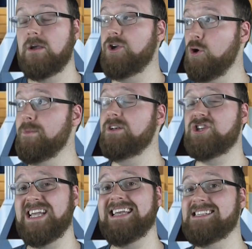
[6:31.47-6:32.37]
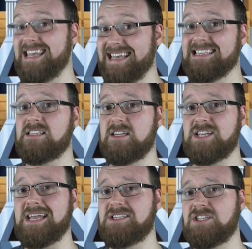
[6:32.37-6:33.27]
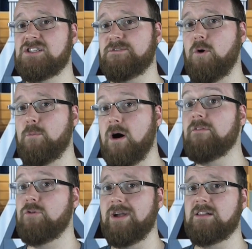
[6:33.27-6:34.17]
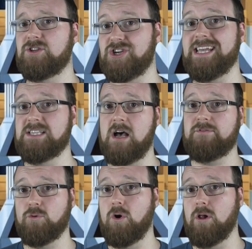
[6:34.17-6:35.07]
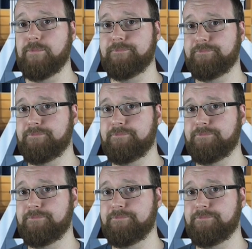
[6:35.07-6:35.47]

Human cheese is the tastiest form of grilled cheese, after all.